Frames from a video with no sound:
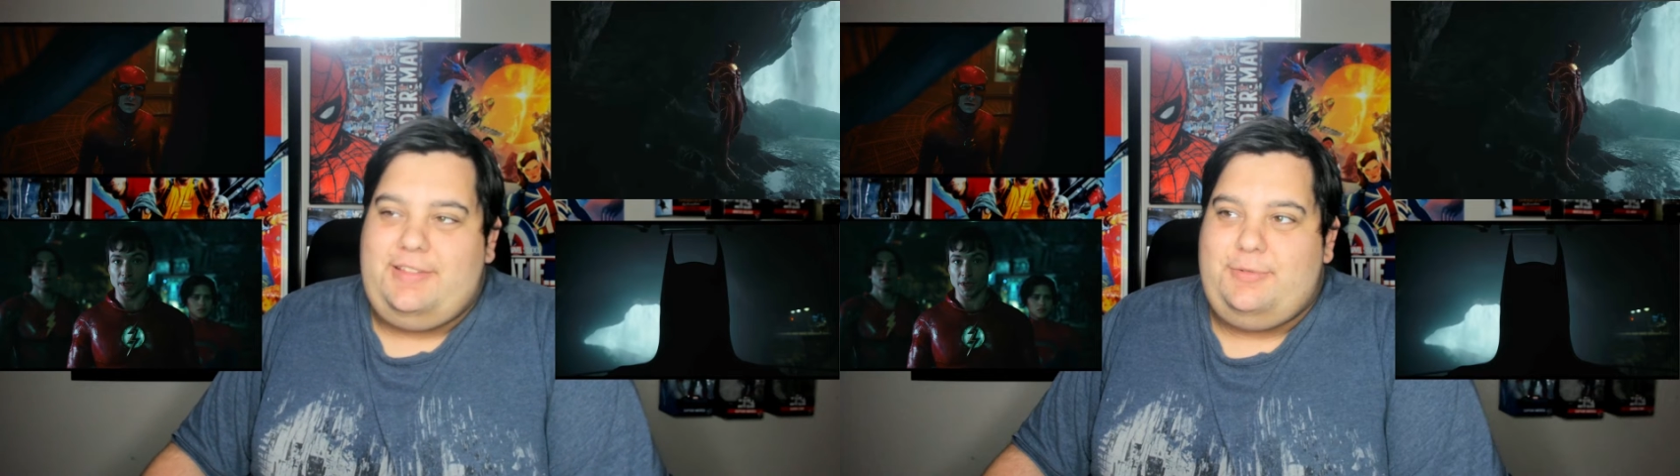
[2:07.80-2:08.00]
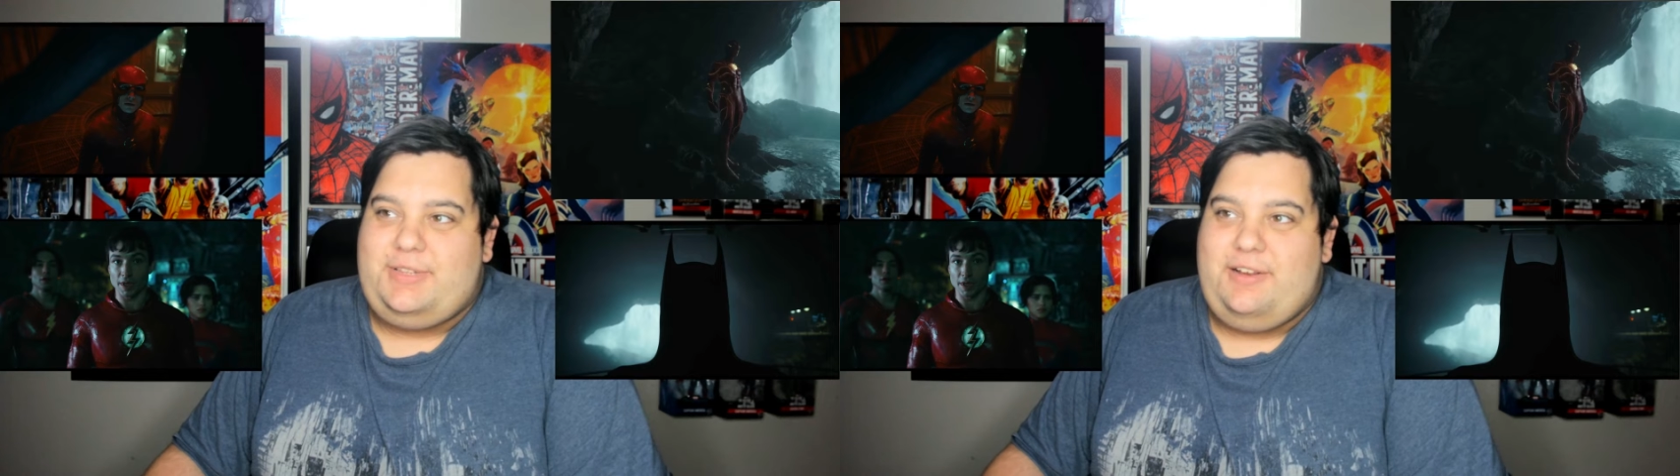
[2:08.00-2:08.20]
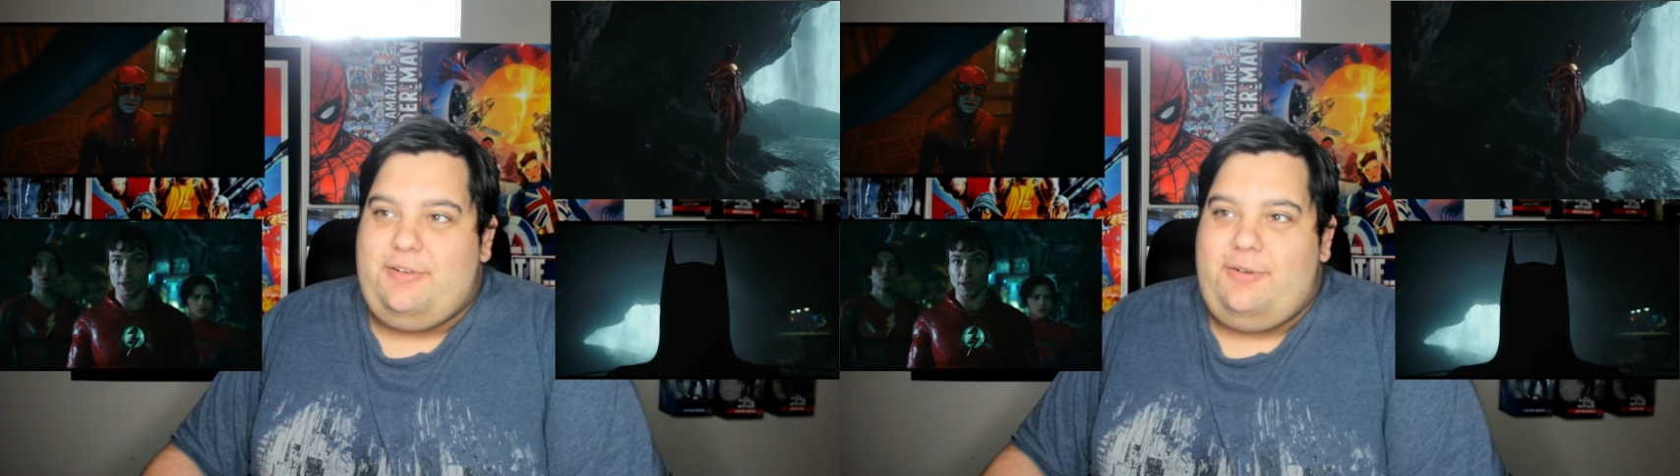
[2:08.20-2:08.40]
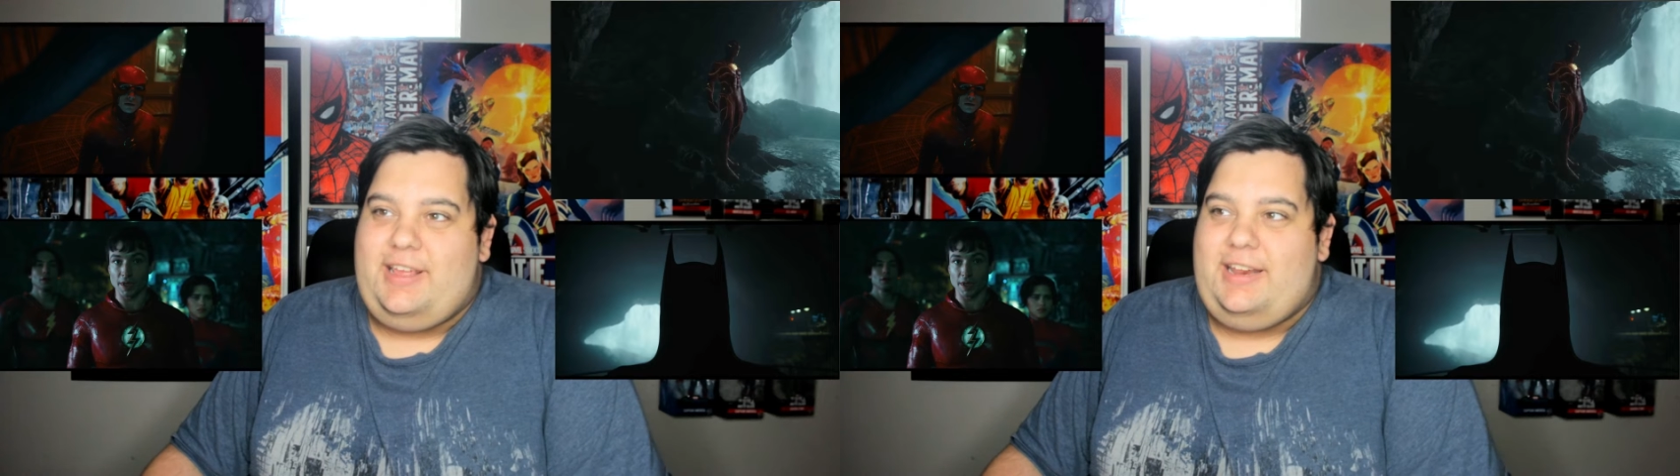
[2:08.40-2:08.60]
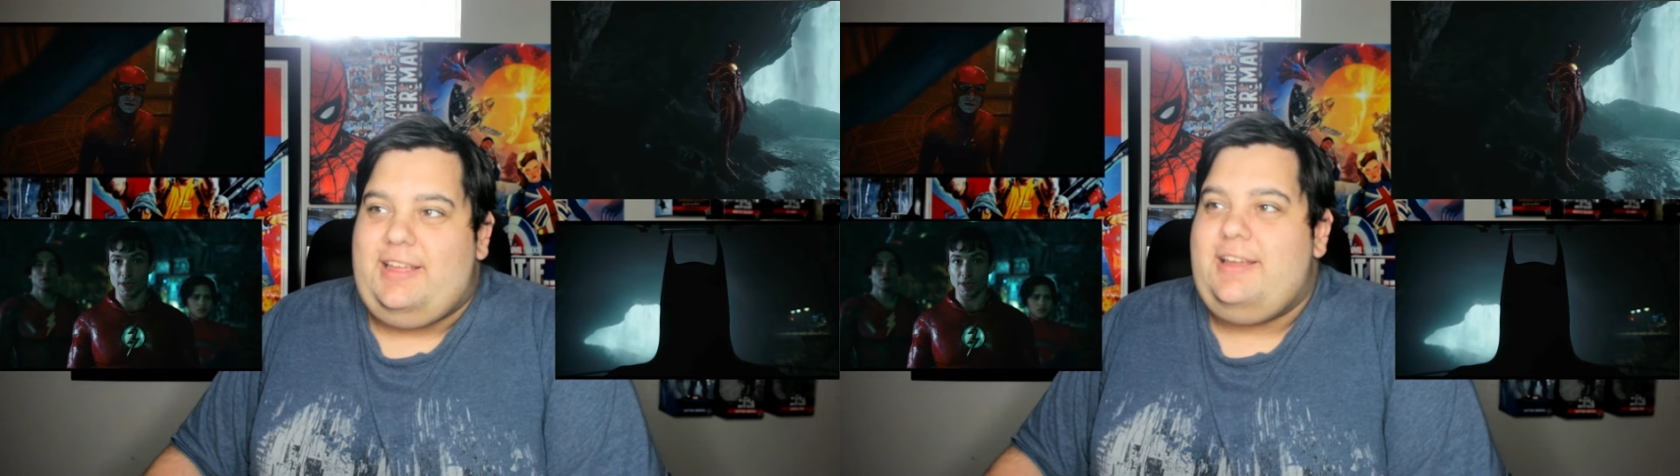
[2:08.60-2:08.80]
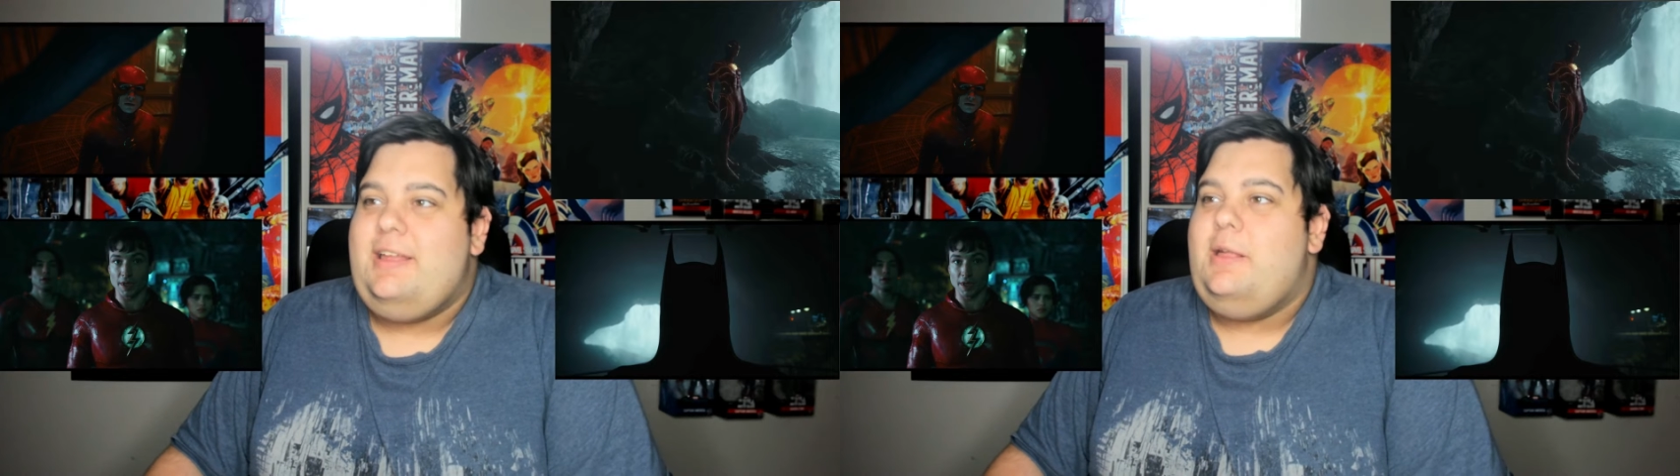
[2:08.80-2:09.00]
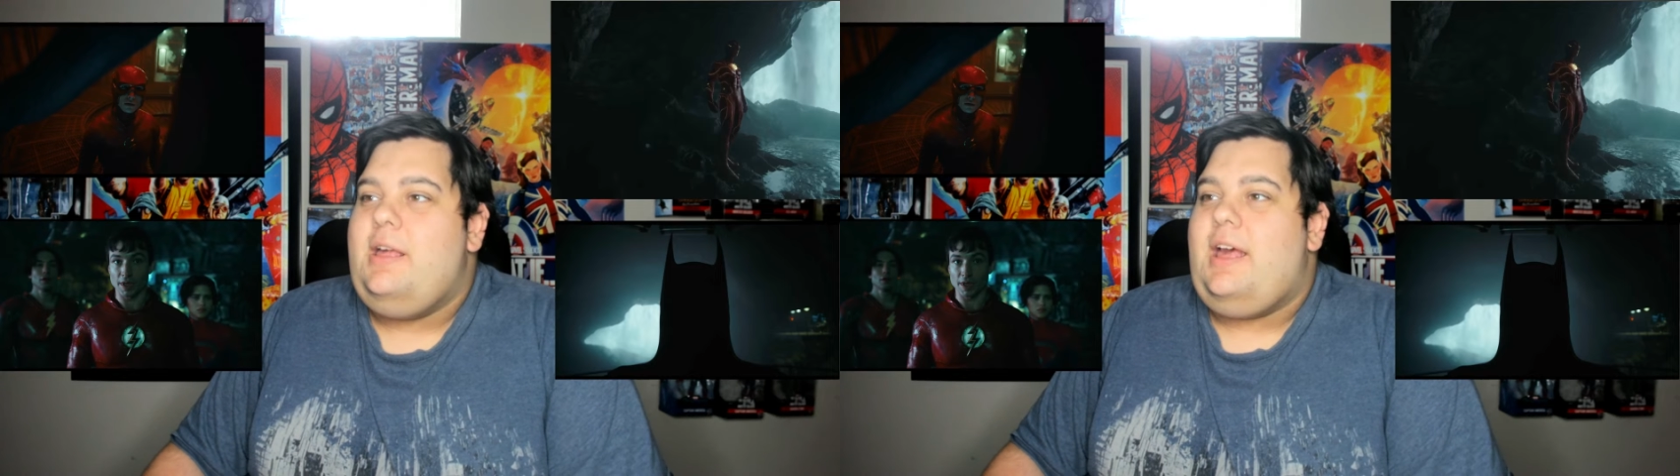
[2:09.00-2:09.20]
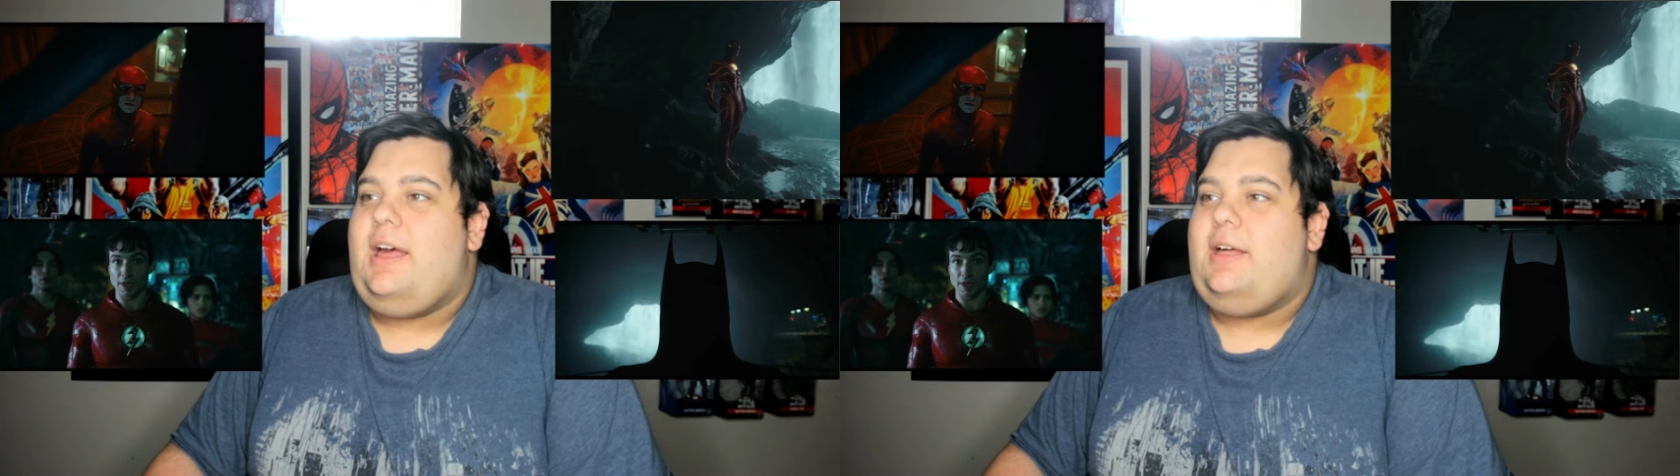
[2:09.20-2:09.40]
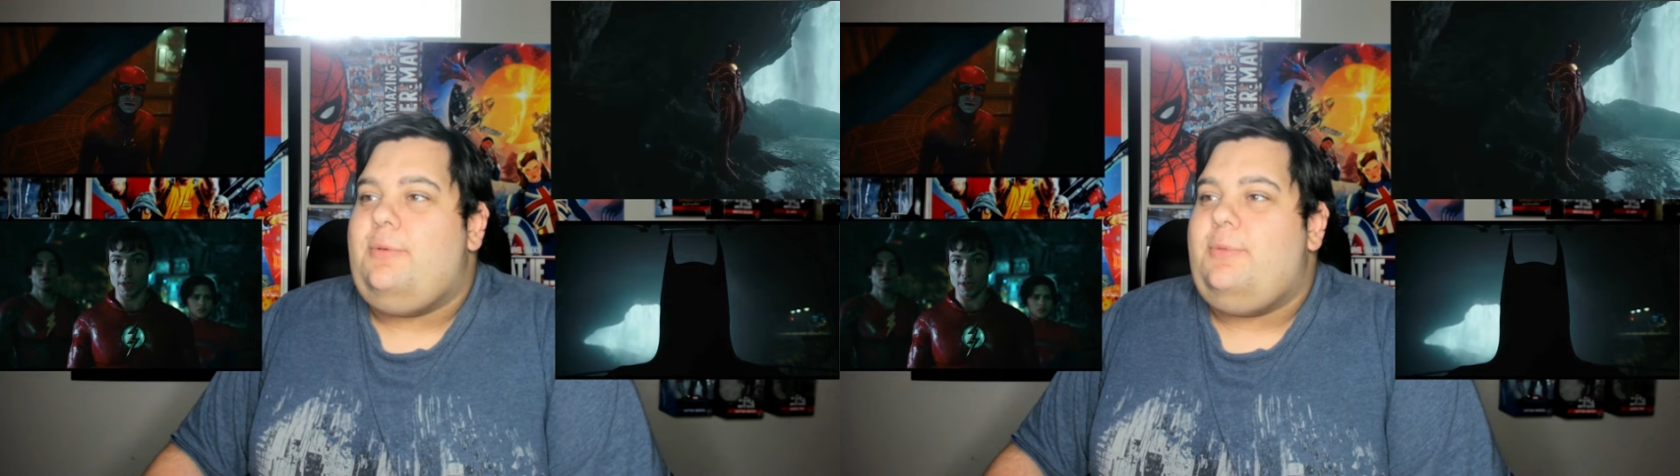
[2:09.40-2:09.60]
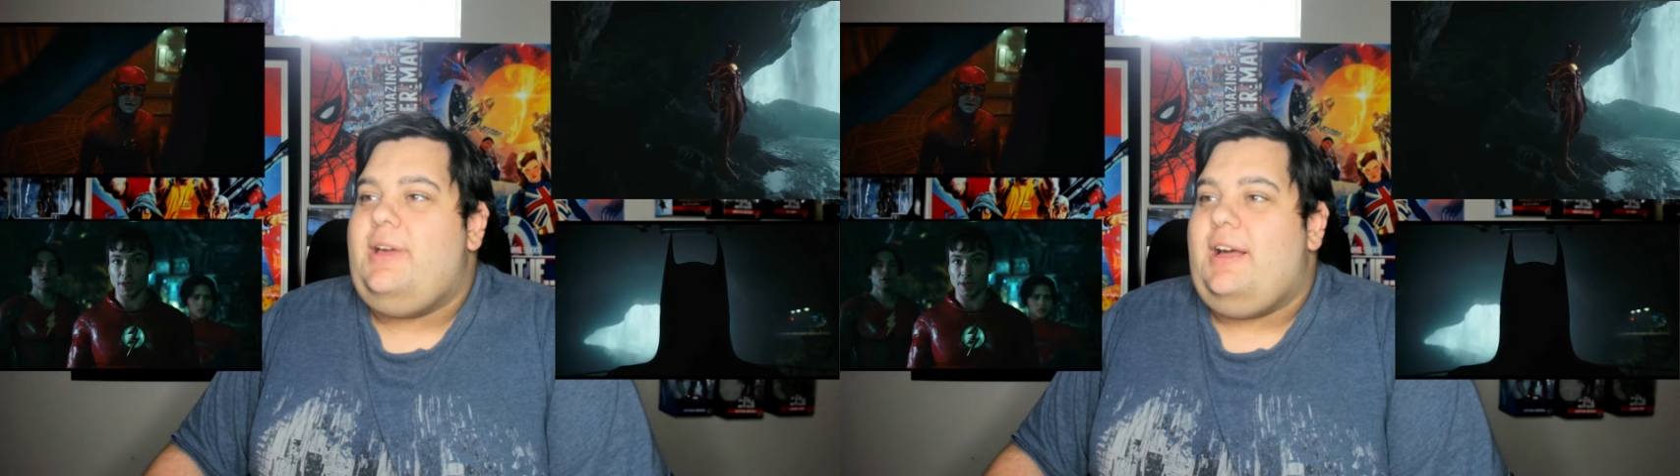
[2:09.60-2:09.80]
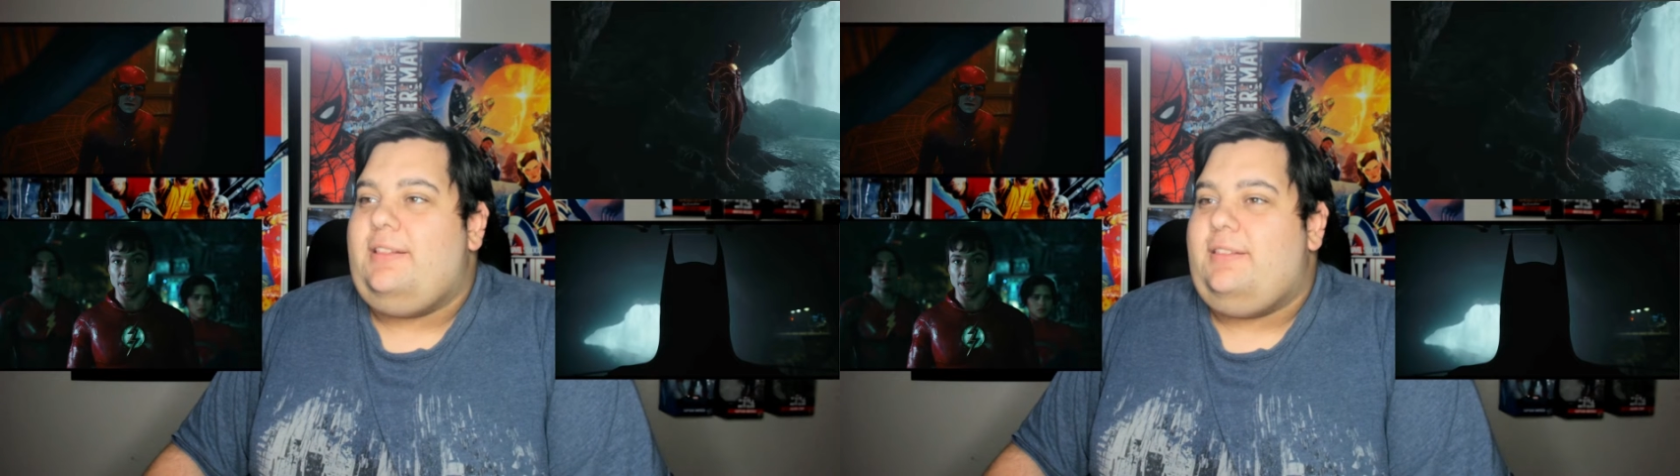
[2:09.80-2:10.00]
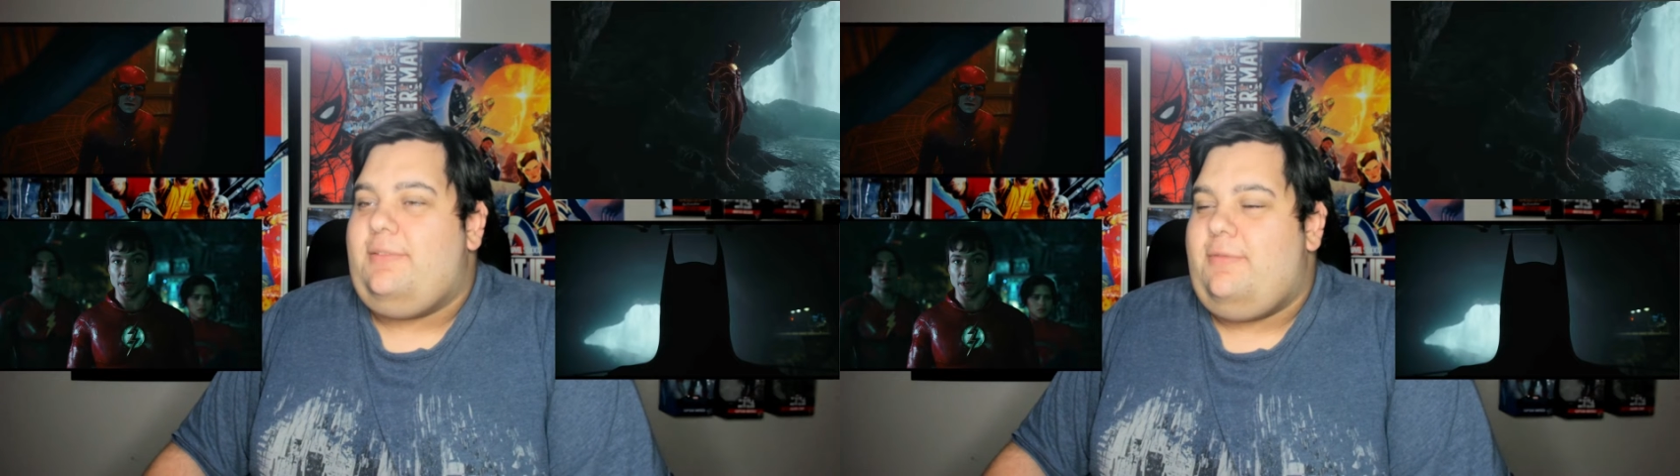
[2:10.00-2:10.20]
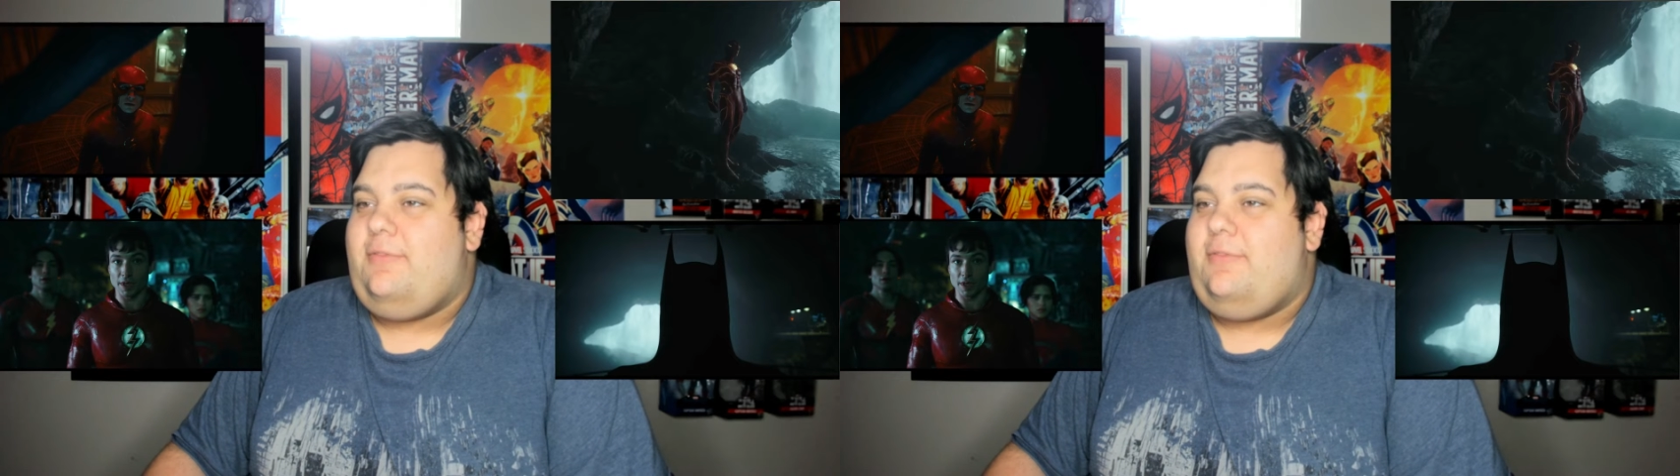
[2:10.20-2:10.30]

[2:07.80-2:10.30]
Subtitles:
narrating. We got the